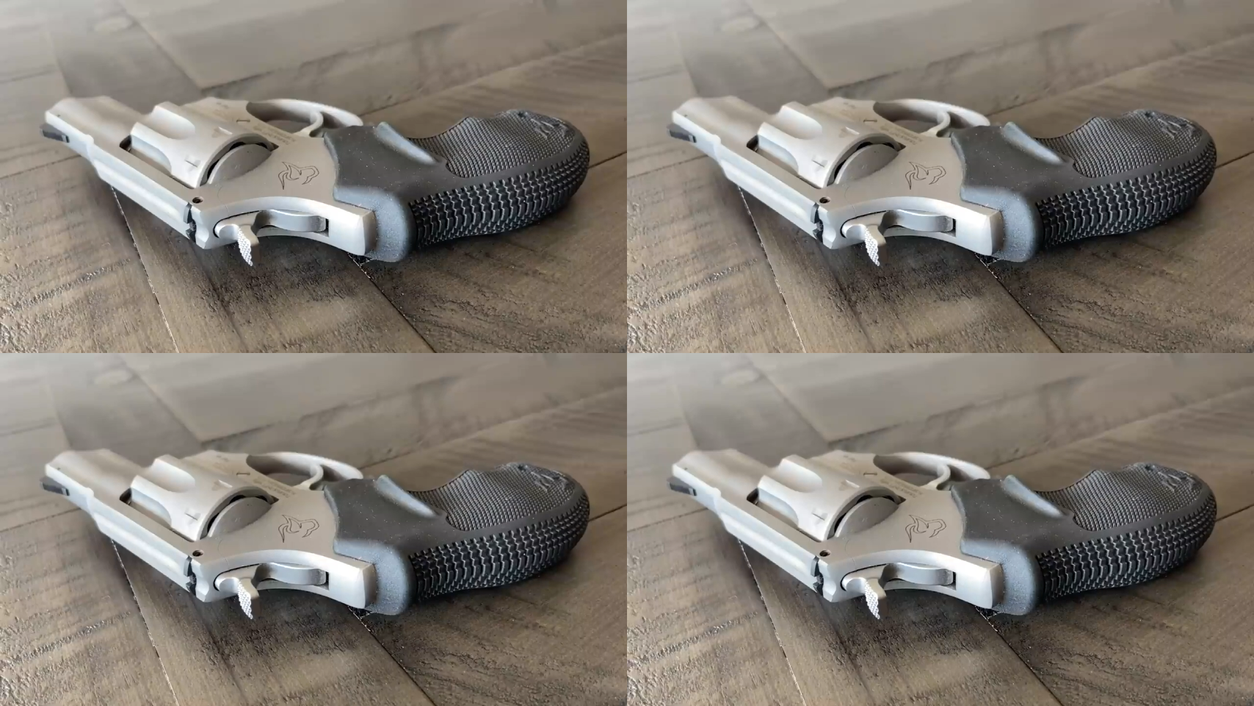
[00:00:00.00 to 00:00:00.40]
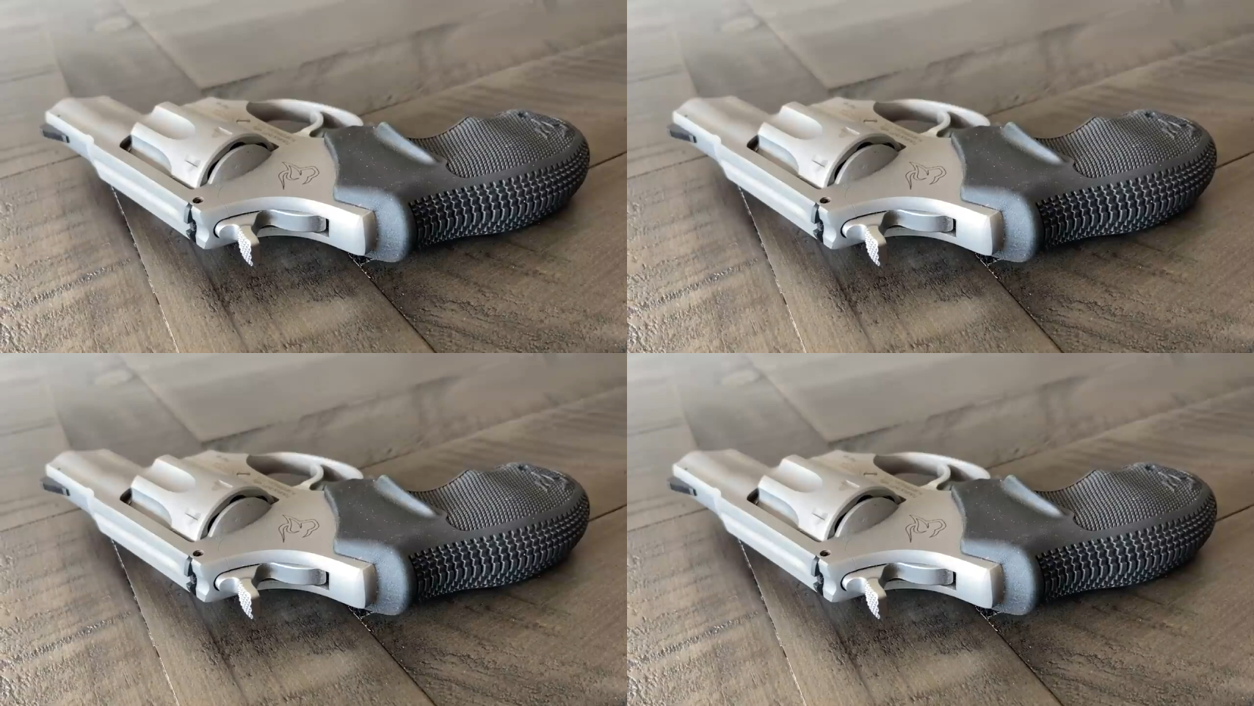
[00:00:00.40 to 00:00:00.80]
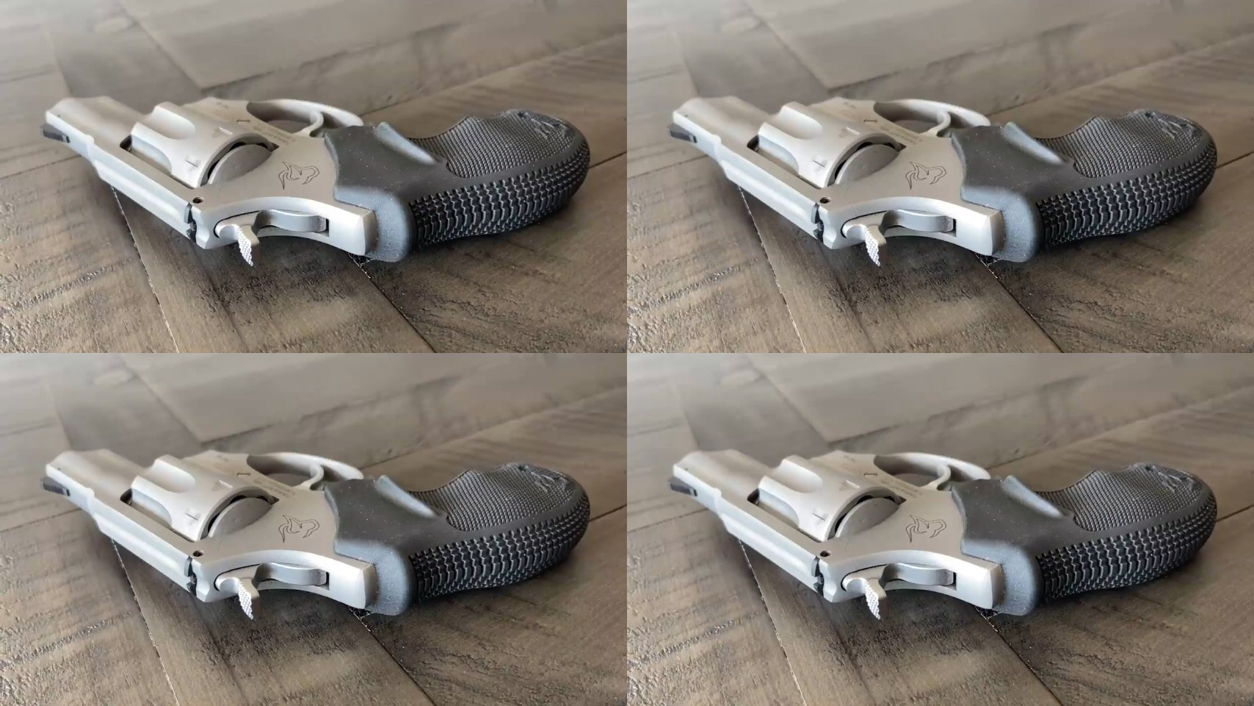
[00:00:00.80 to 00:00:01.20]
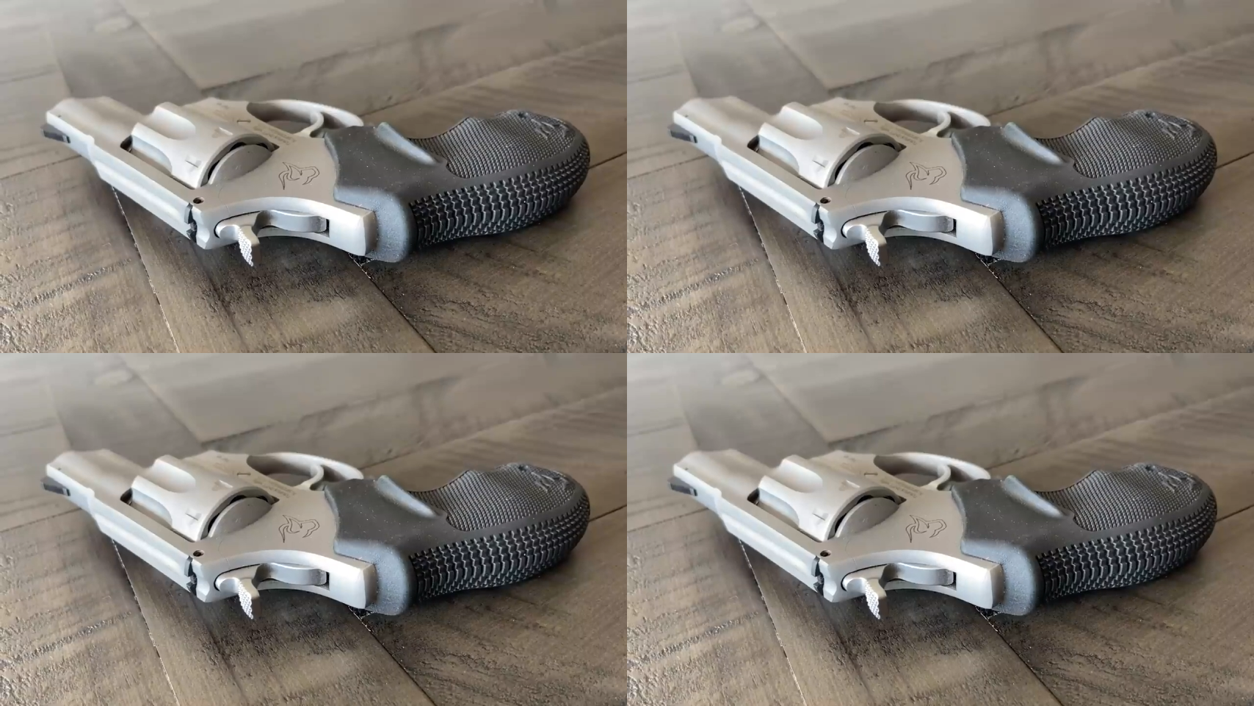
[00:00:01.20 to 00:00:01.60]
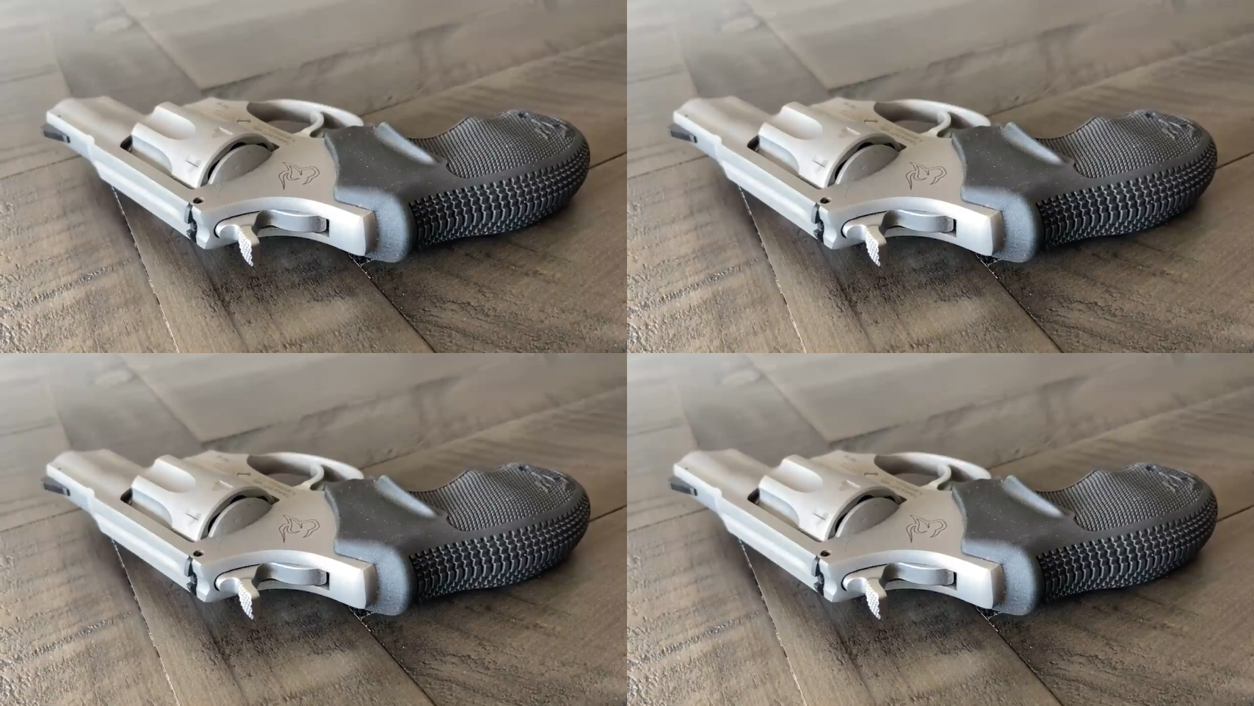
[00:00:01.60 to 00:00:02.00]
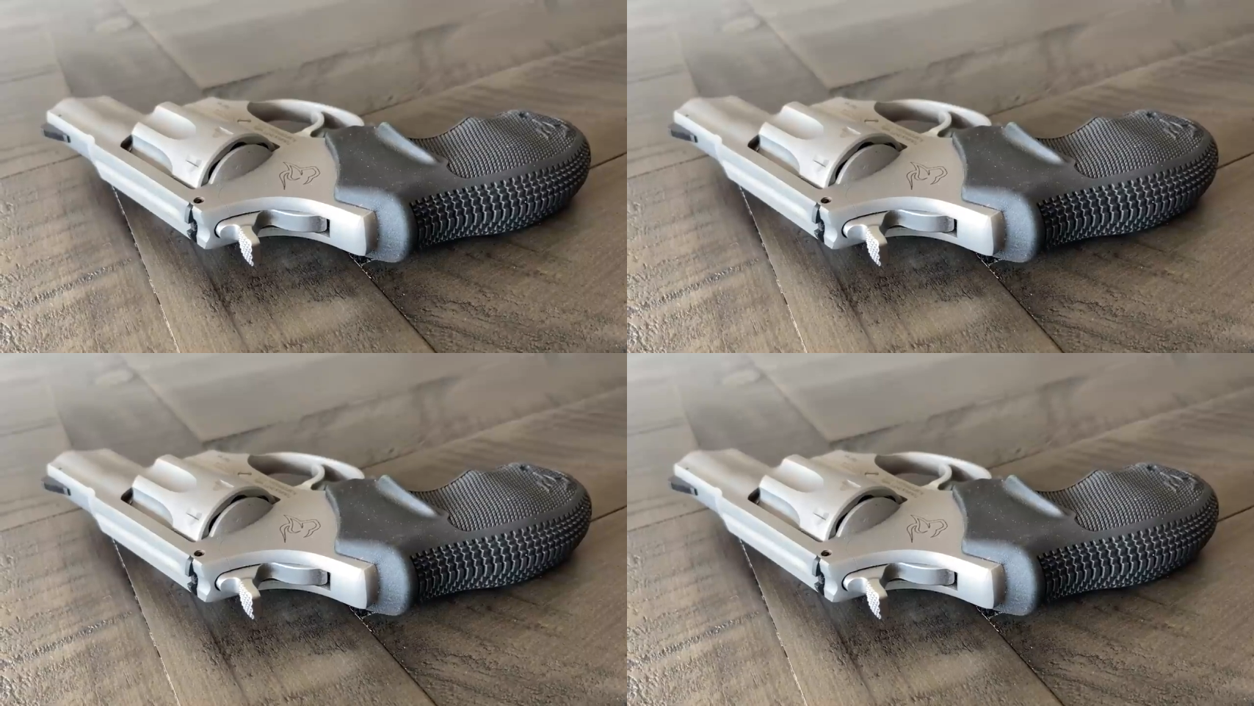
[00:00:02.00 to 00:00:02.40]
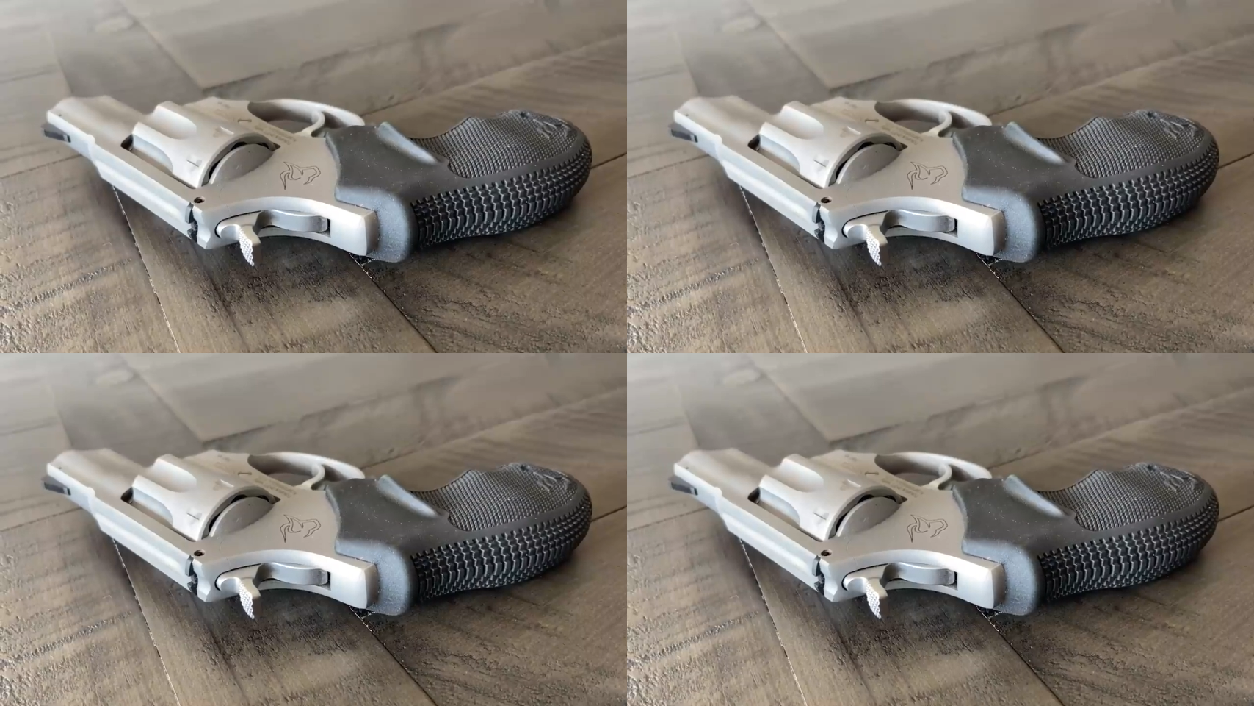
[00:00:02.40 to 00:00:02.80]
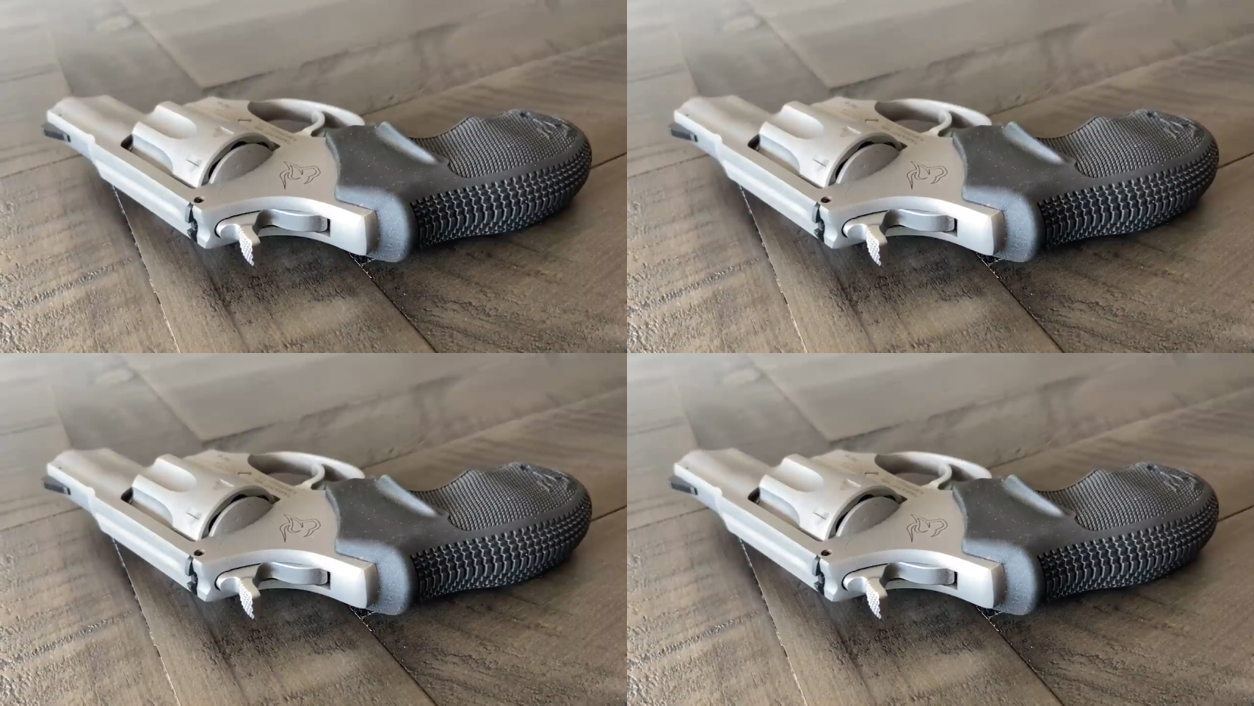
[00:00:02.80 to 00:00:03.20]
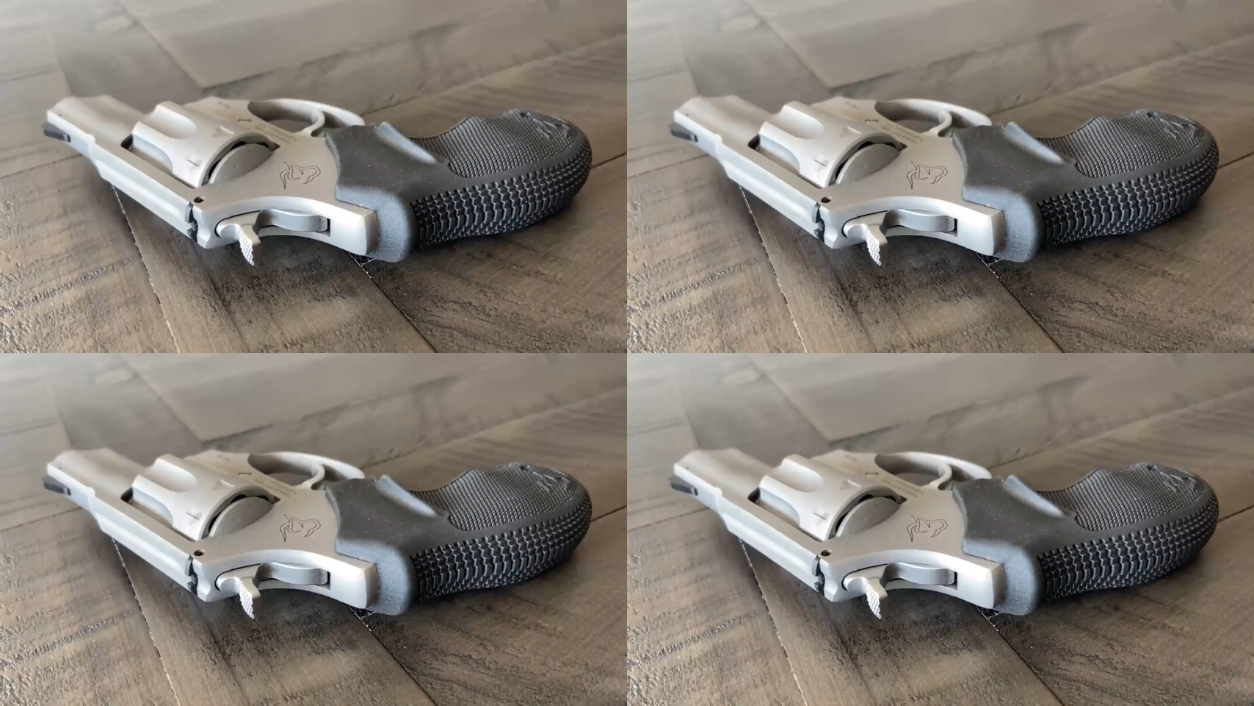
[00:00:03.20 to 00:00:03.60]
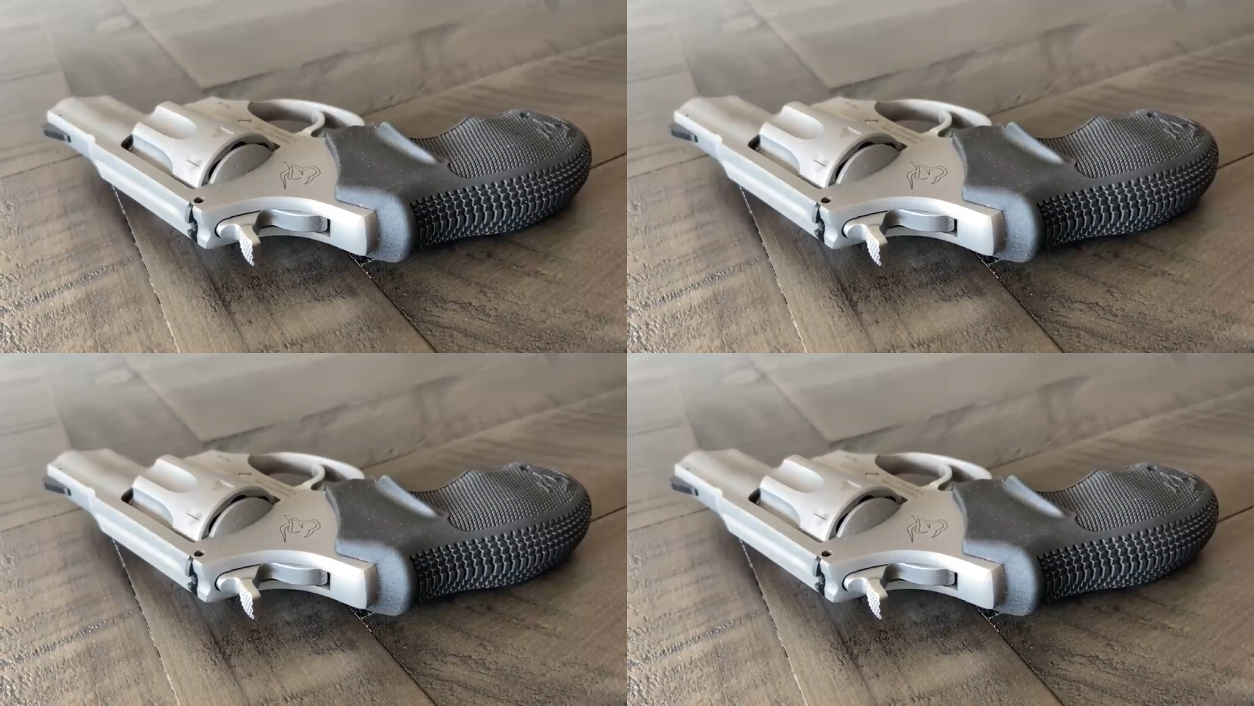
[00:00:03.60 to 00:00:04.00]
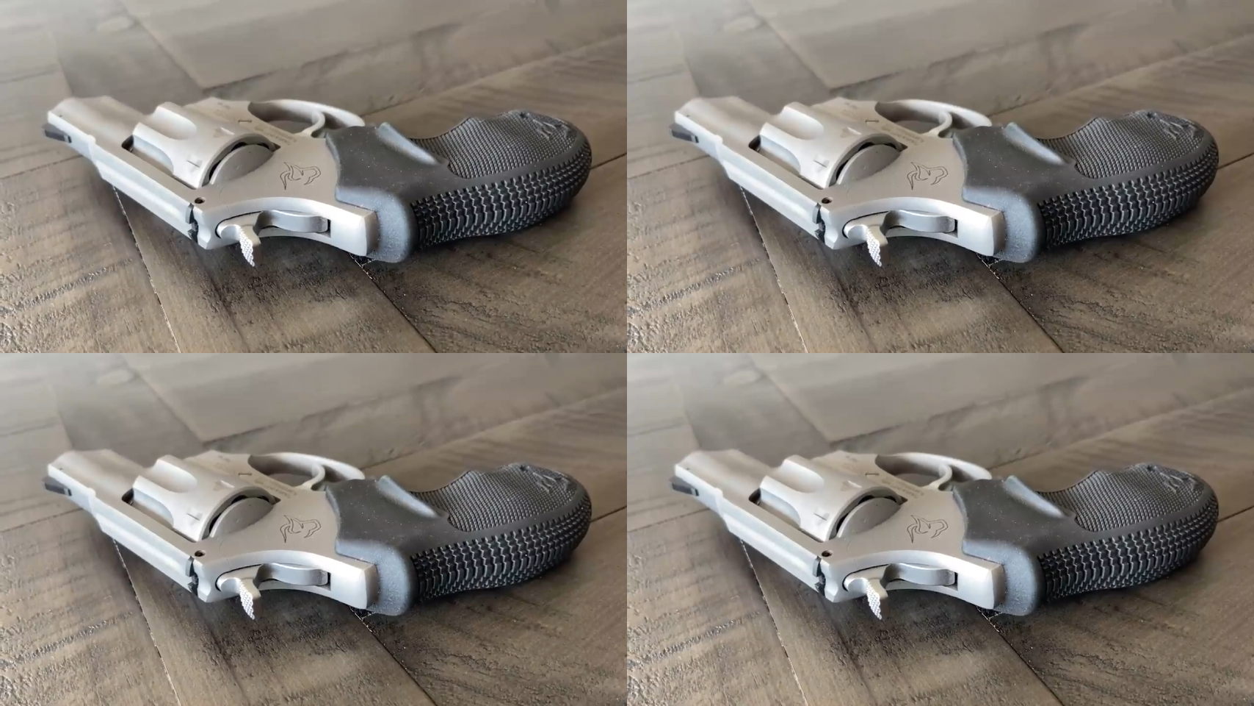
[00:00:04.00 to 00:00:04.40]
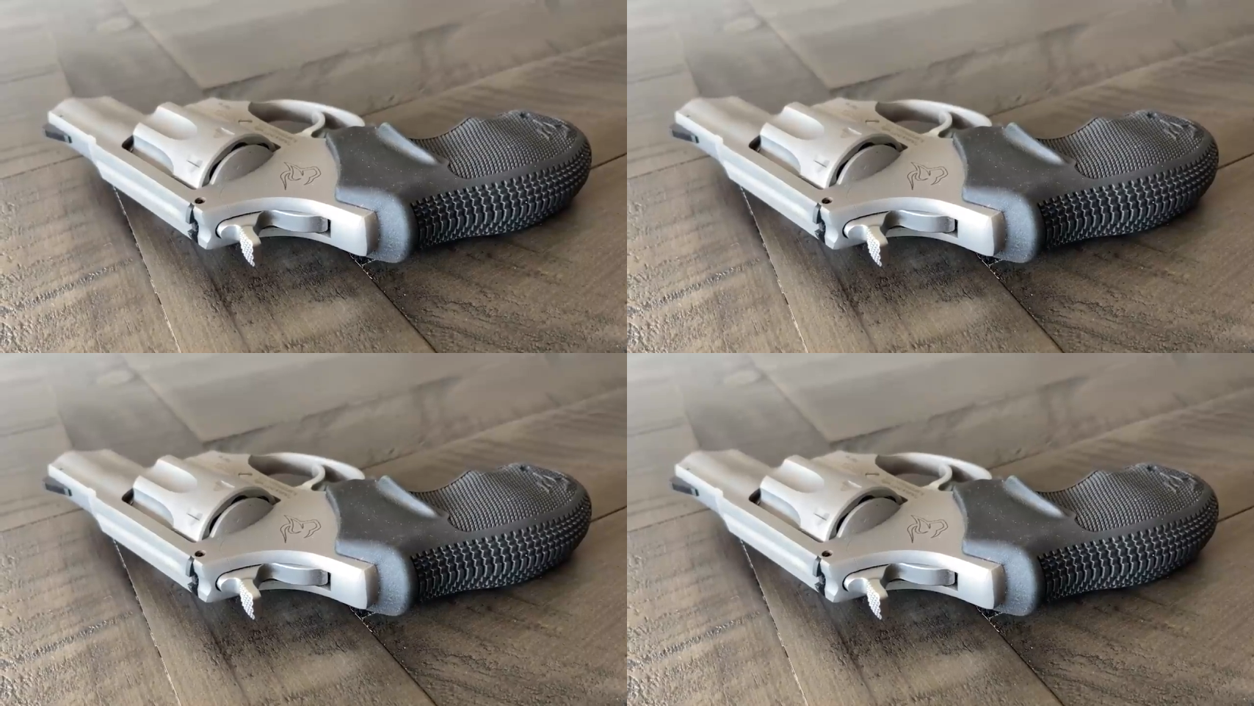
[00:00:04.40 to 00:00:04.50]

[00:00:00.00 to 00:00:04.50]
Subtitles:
Nobody's mouth can be seen.